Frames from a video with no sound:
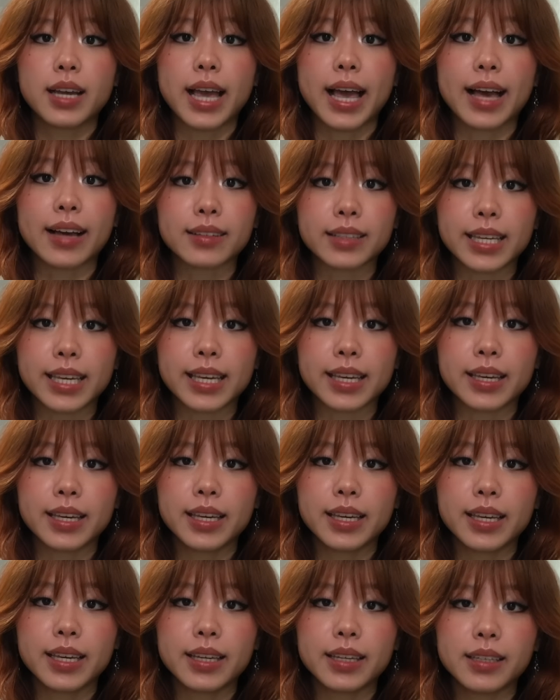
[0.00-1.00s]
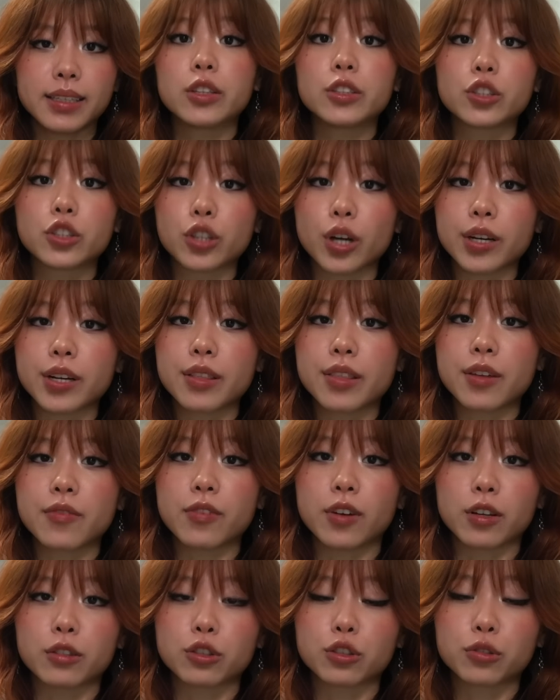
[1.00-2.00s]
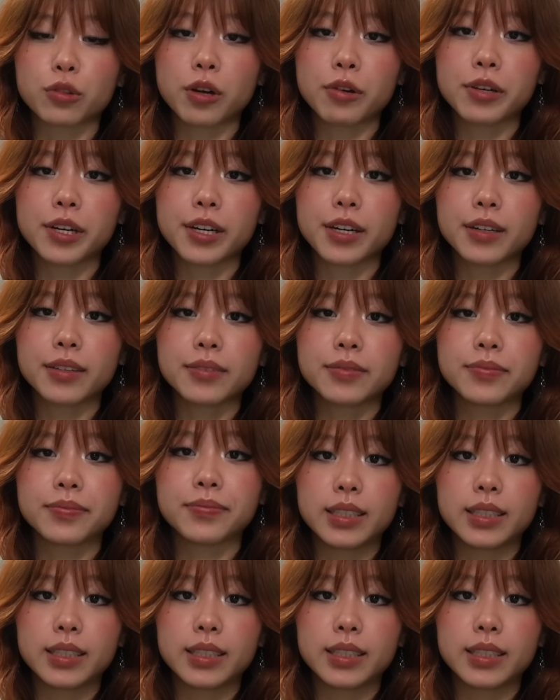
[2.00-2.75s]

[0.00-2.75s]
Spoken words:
LEE, Jonathan Von Schroeder,